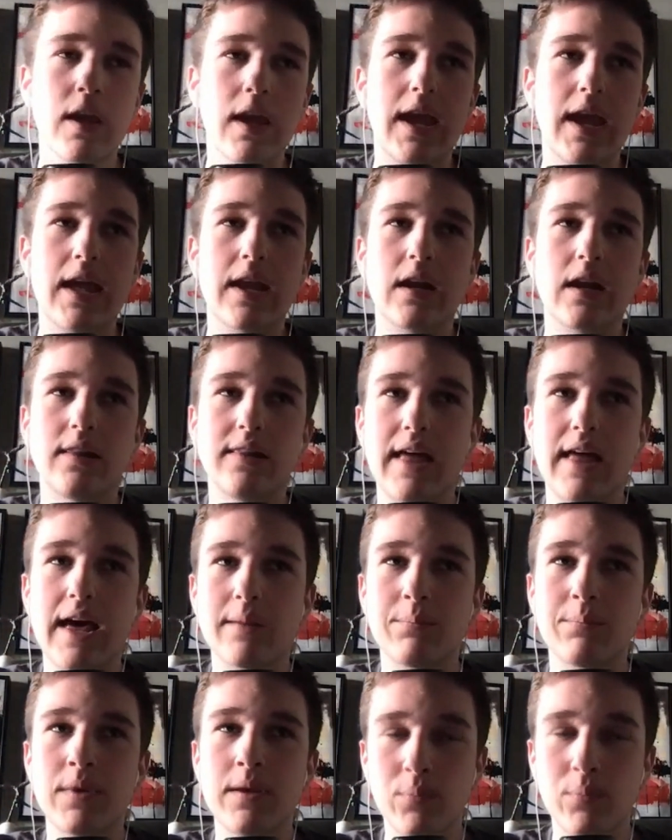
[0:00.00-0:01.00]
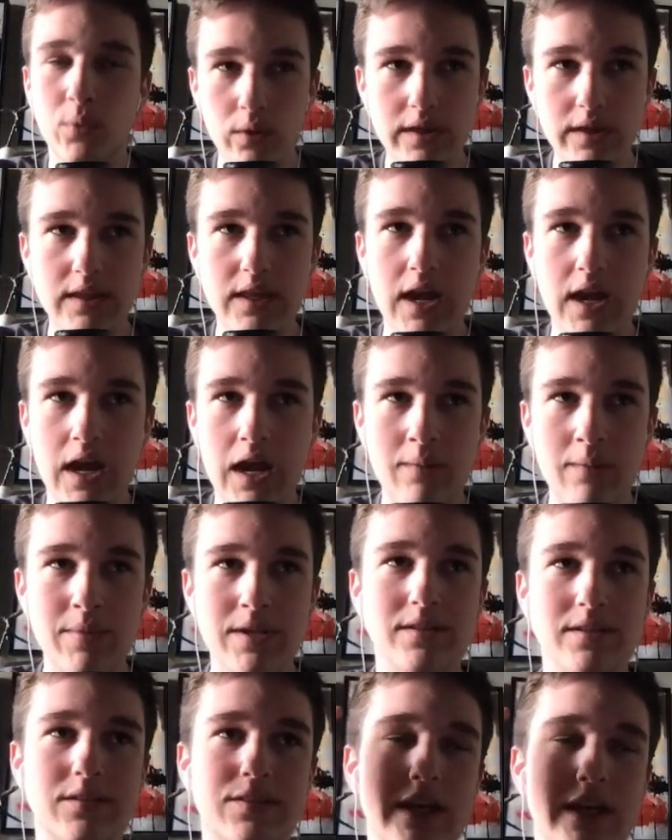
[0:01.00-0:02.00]
And a lot of people in the
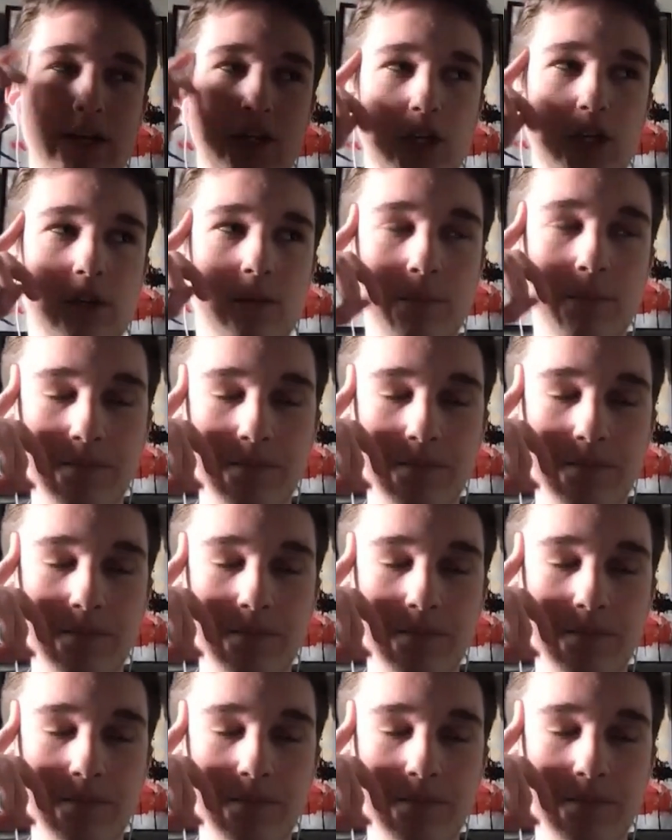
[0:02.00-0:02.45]
comments section